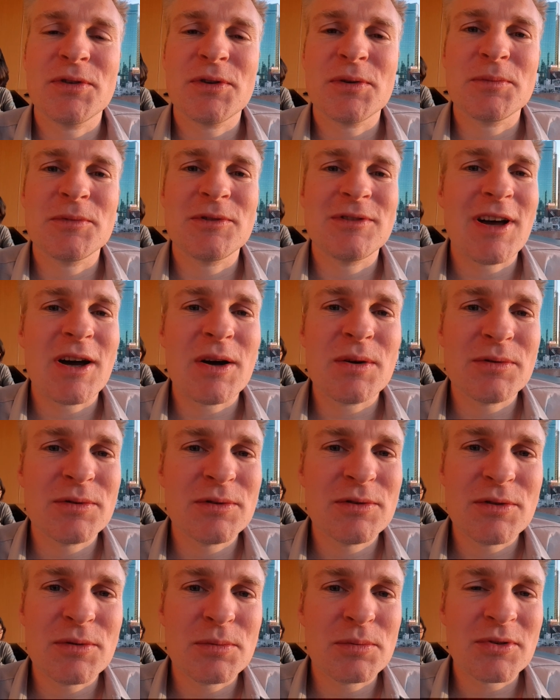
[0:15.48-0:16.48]
from
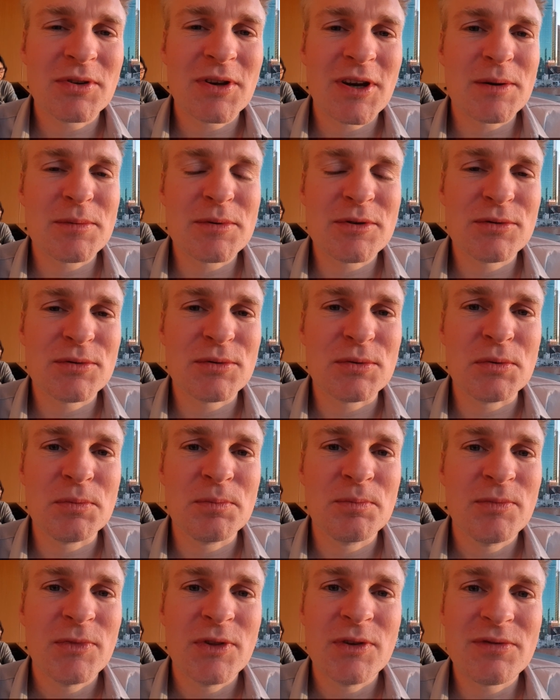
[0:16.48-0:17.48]
1000 subscribers
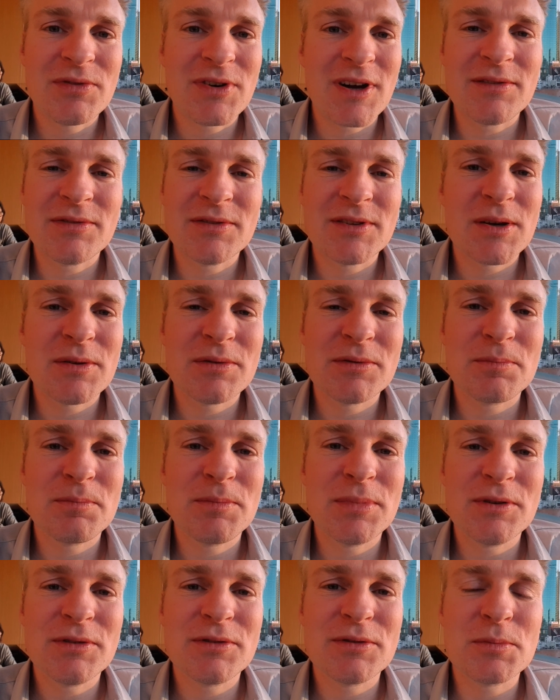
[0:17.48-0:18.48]
to
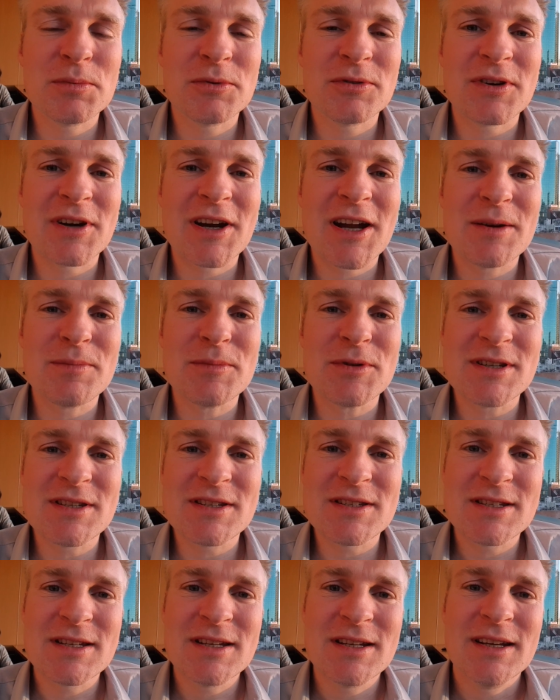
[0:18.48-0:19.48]
5000 plus
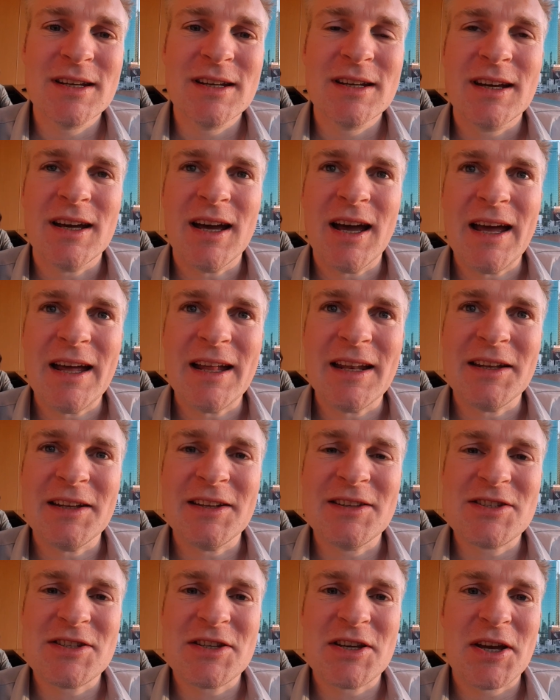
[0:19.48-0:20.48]
subscribers
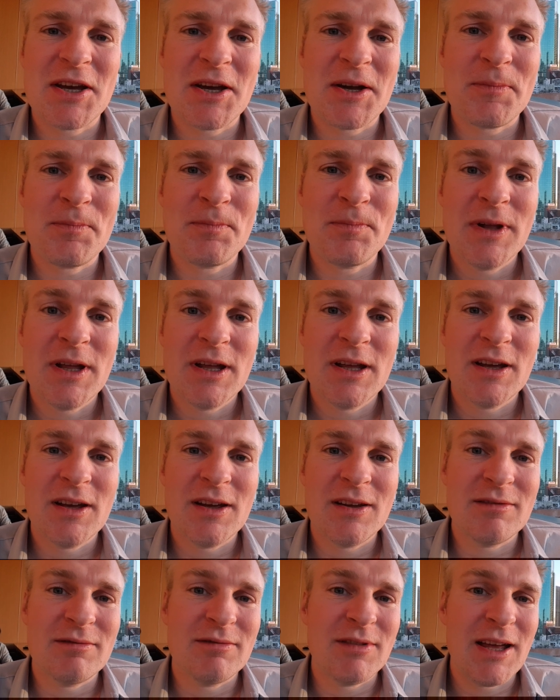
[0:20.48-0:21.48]
and um,
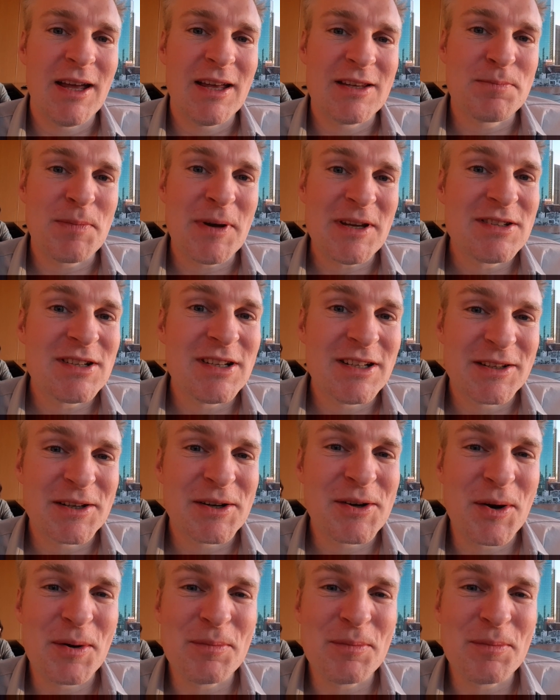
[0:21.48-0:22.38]
especially the